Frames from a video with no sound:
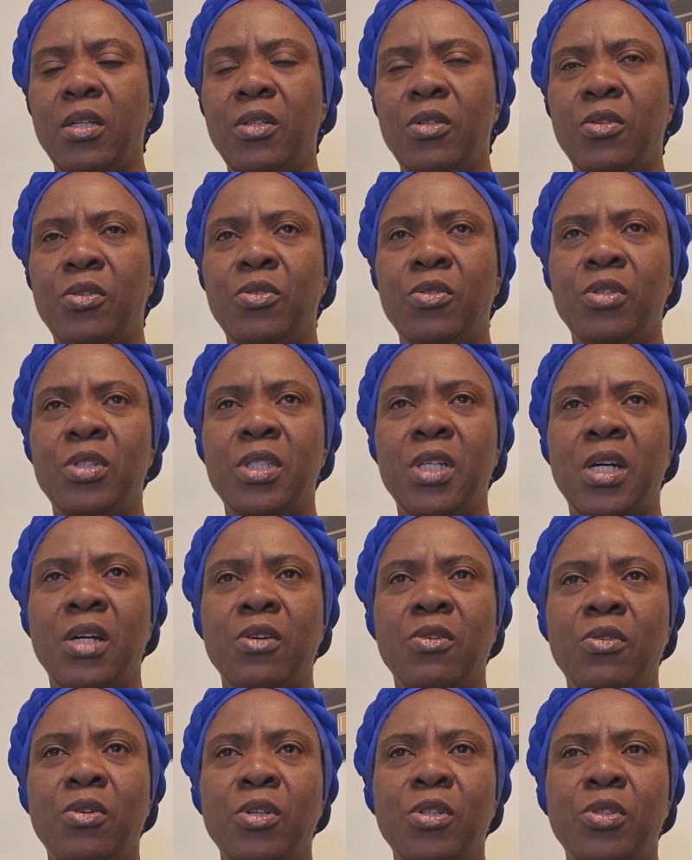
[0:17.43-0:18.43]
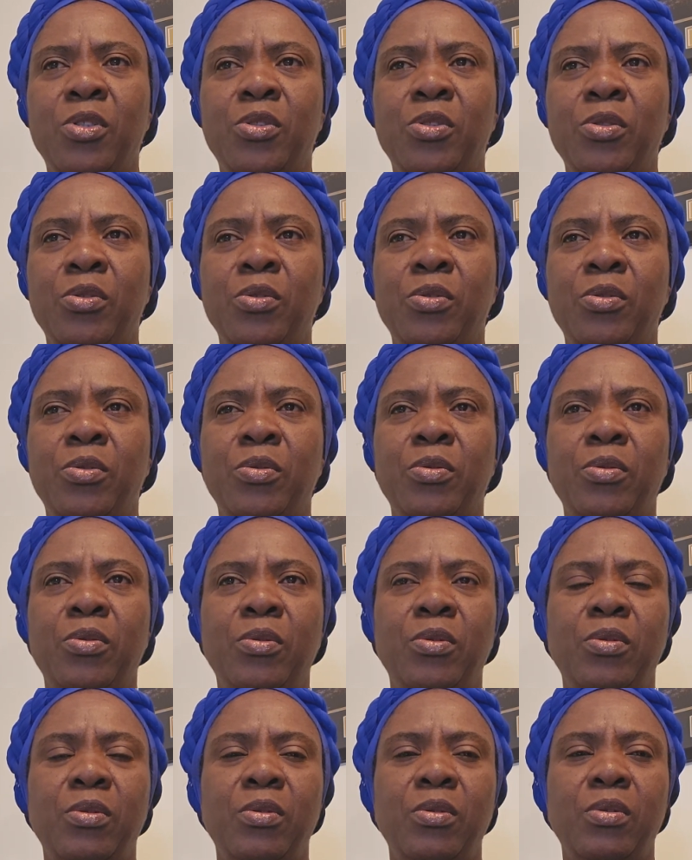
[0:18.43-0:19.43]
you know, those that are going through,
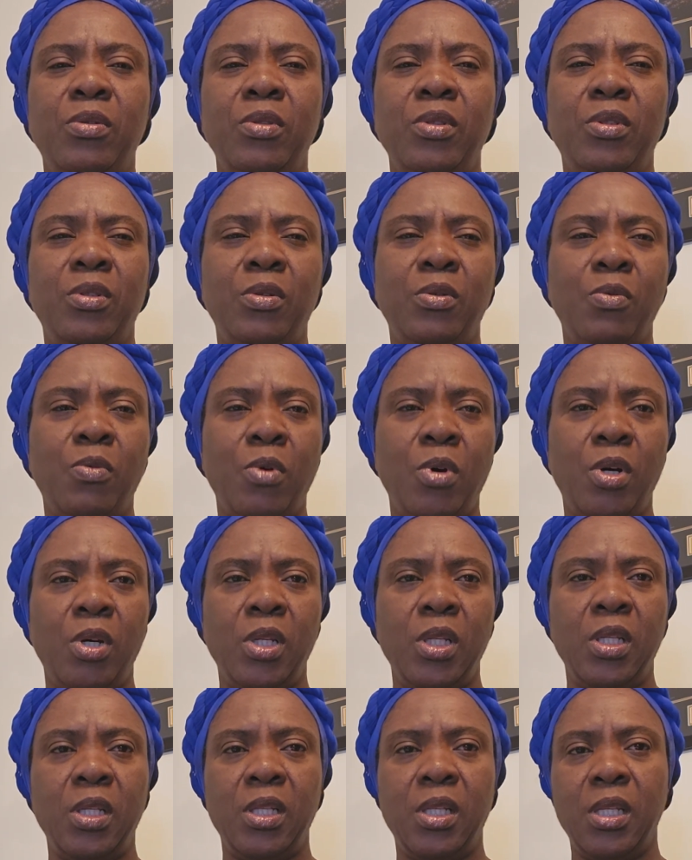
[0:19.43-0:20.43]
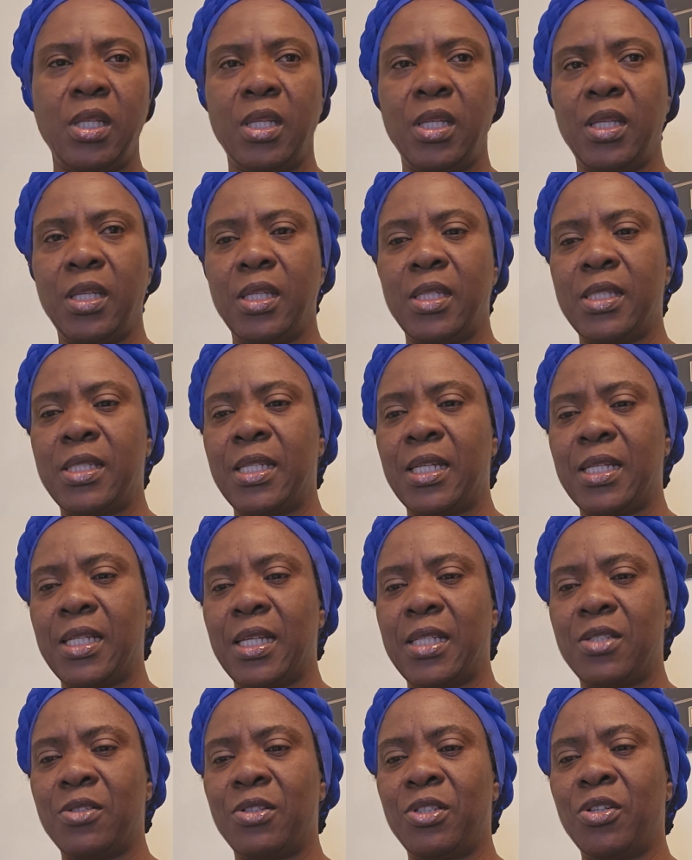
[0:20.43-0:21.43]
you know, one
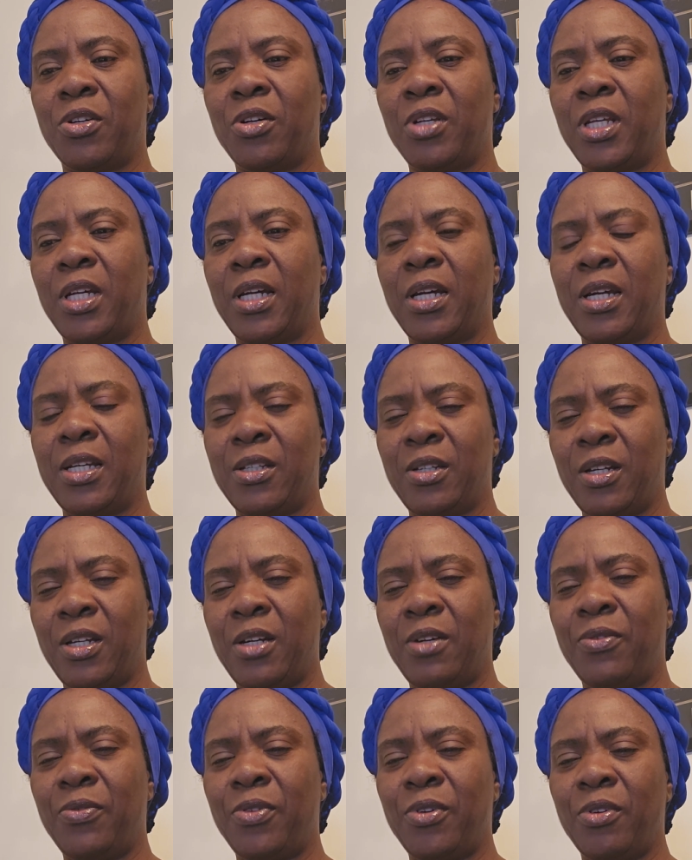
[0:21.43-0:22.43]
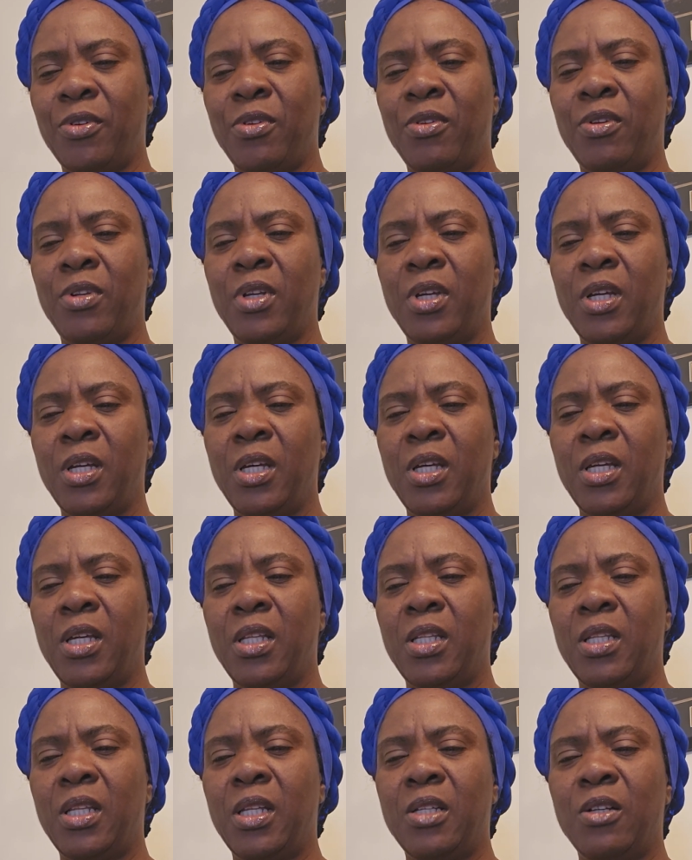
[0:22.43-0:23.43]
sickness or the other. I, I feel
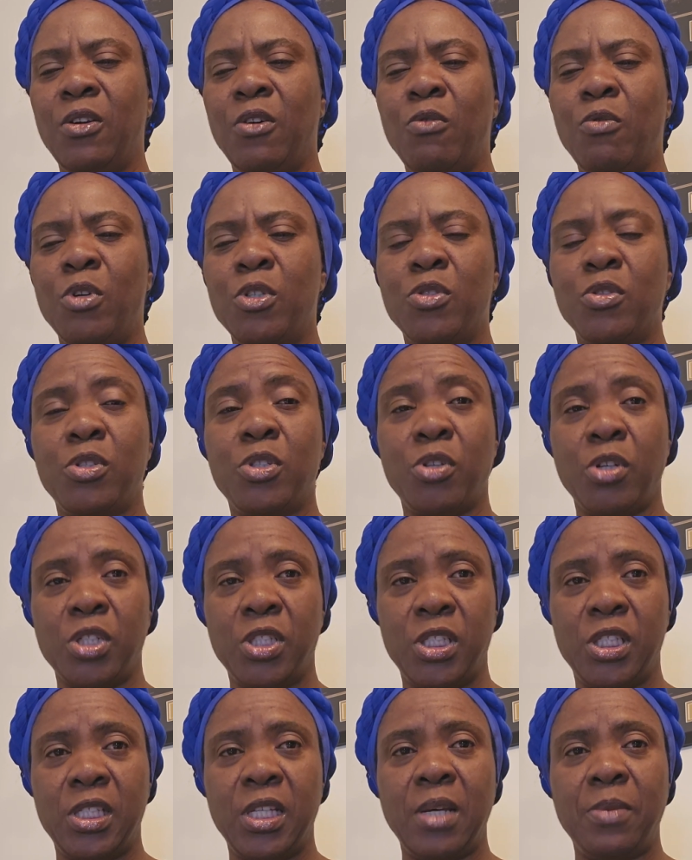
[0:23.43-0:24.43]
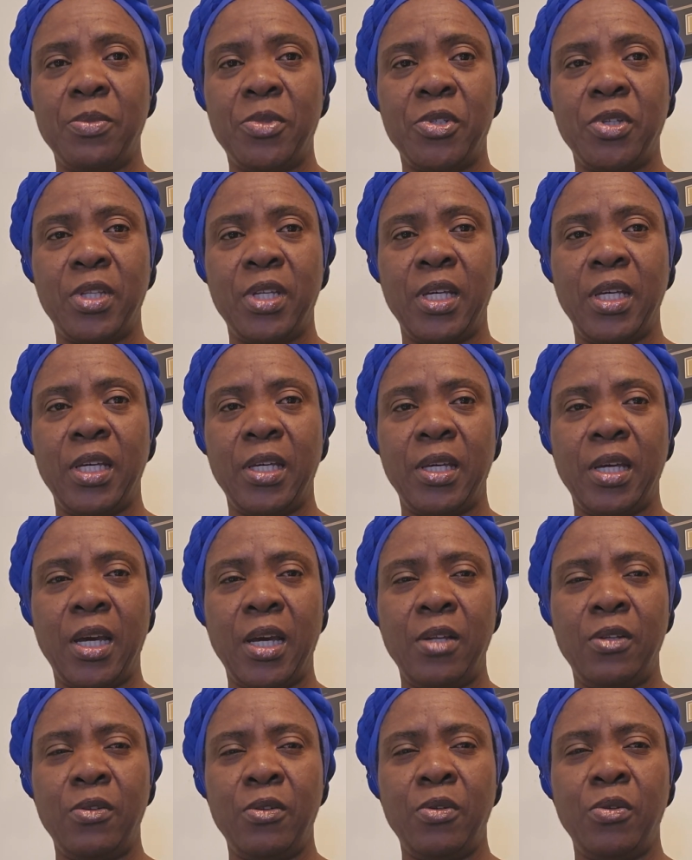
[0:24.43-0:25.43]
that the Lord wants to touch them today.
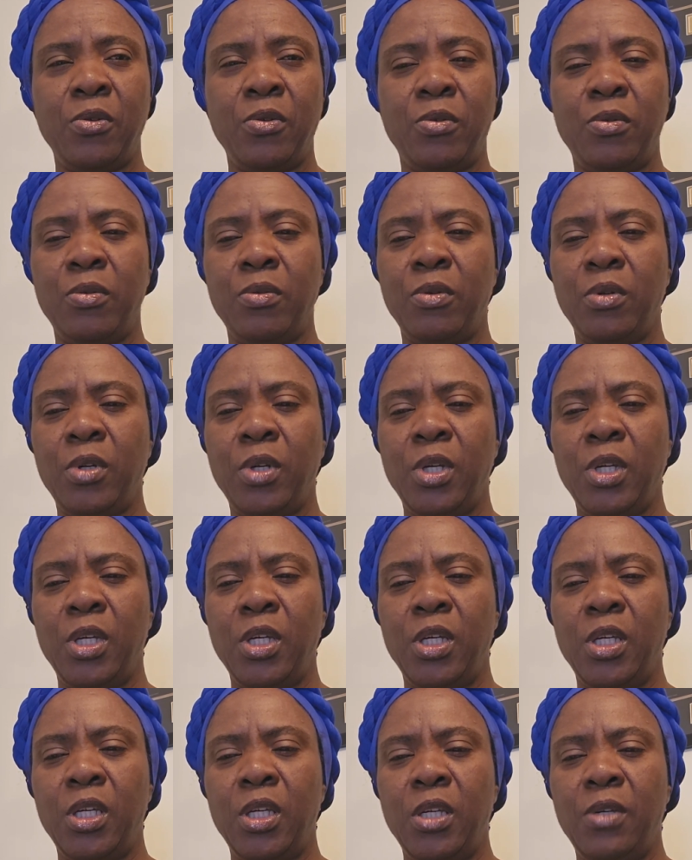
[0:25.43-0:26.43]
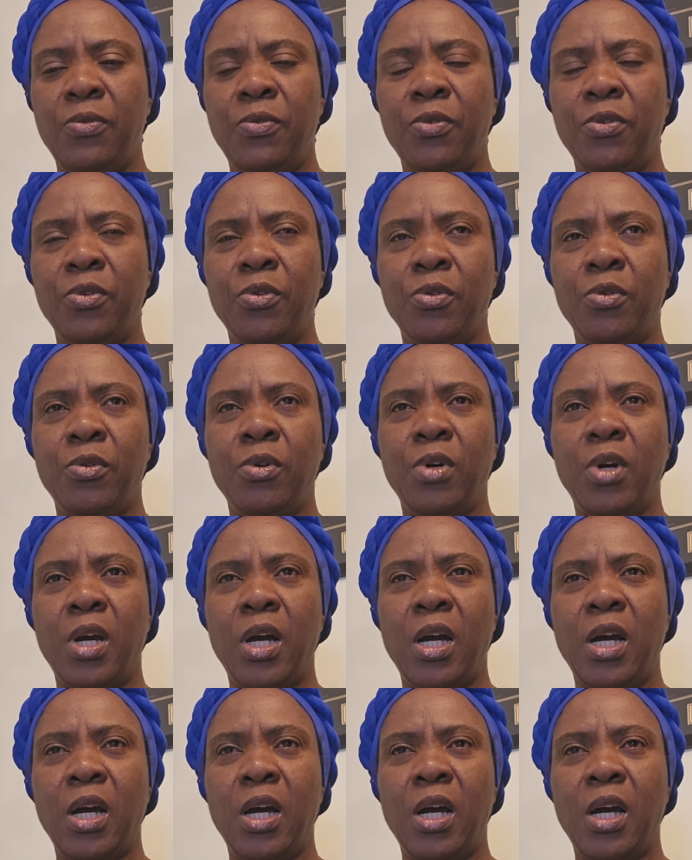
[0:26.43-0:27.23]
I don't know if you